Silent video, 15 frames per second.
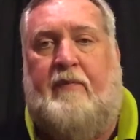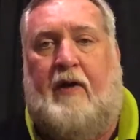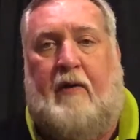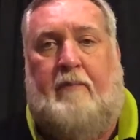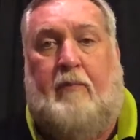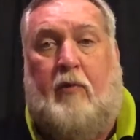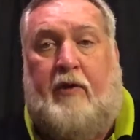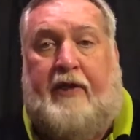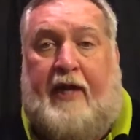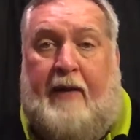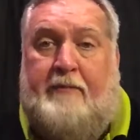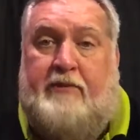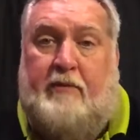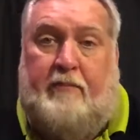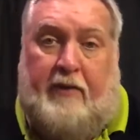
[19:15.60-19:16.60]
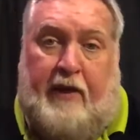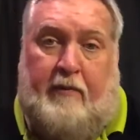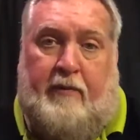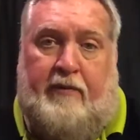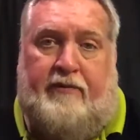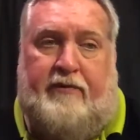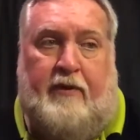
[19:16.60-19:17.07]
Board games to play
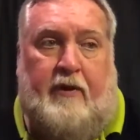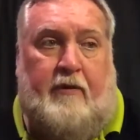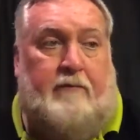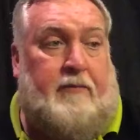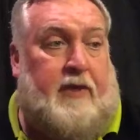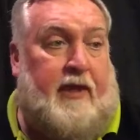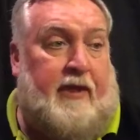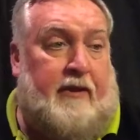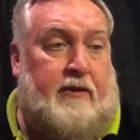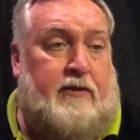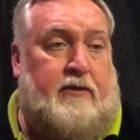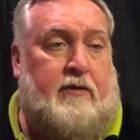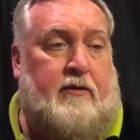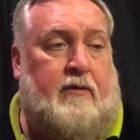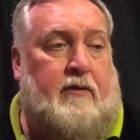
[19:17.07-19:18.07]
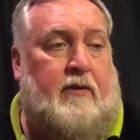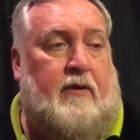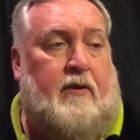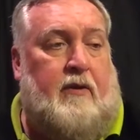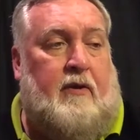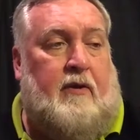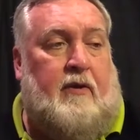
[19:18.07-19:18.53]
with kids,
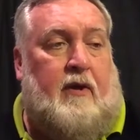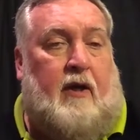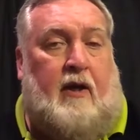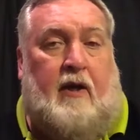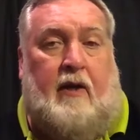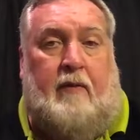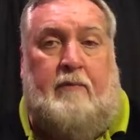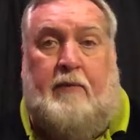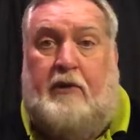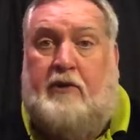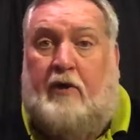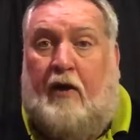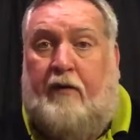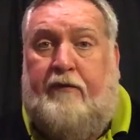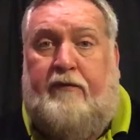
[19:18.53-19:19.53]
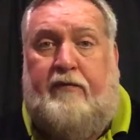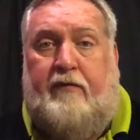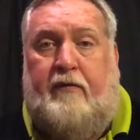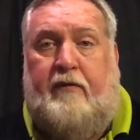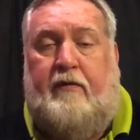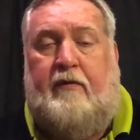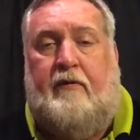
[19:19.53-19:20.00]

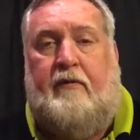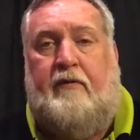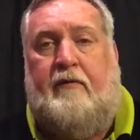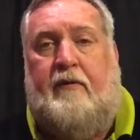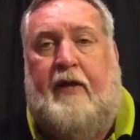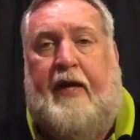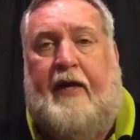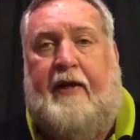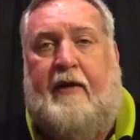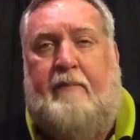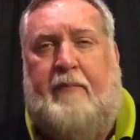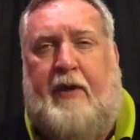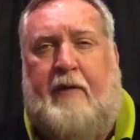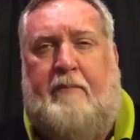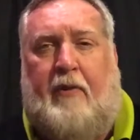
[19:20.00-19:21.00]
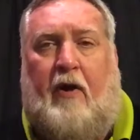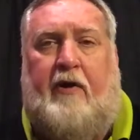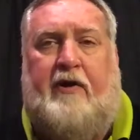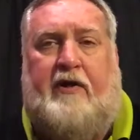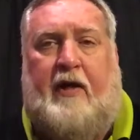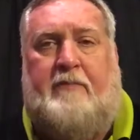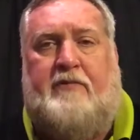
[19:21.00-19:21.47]
adults, and in
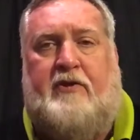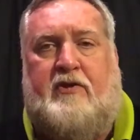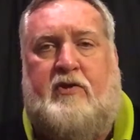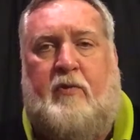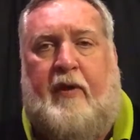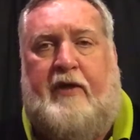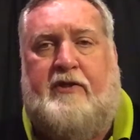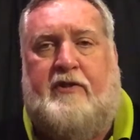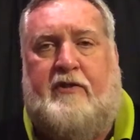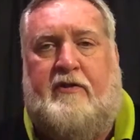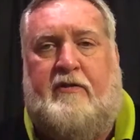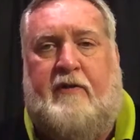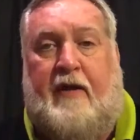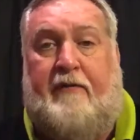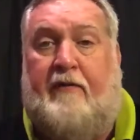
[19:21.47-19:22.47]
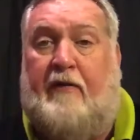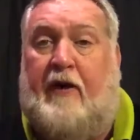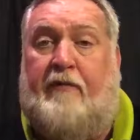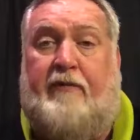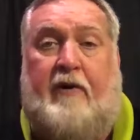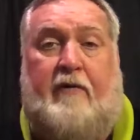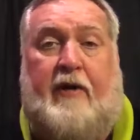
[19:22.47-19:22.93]
party type situations. And they're
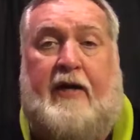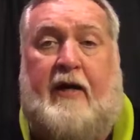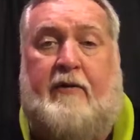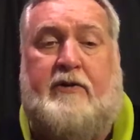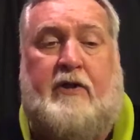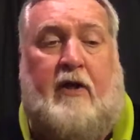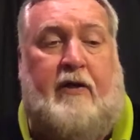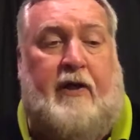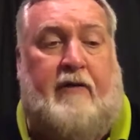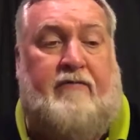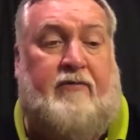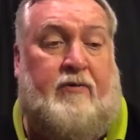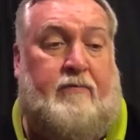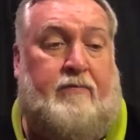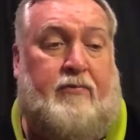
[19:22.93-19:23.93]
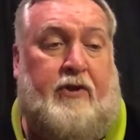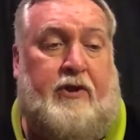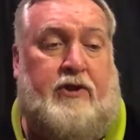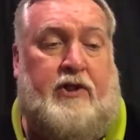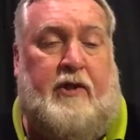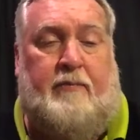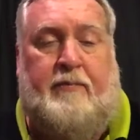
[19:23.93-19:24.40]
out there right now at Target for
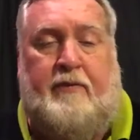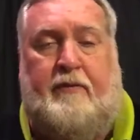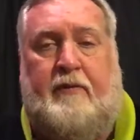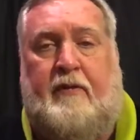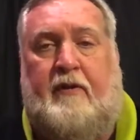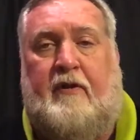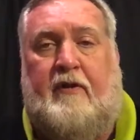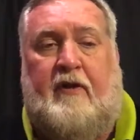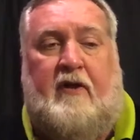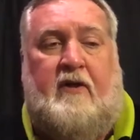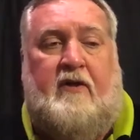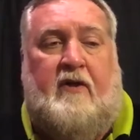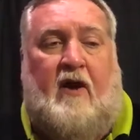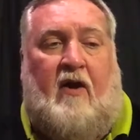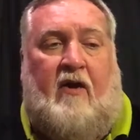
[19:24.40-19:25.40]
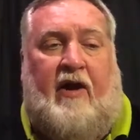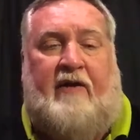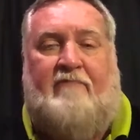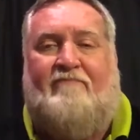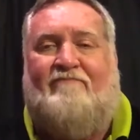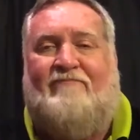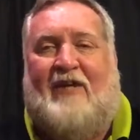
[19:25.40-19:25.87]
pretty cheap. All right.
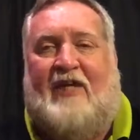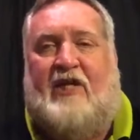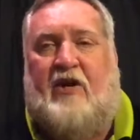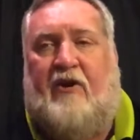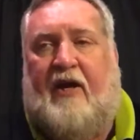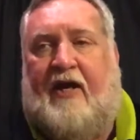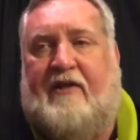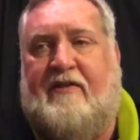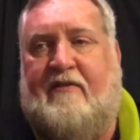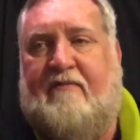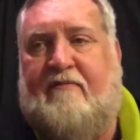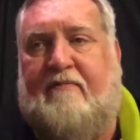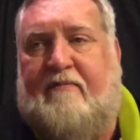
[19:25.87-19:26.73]
Take care, guys.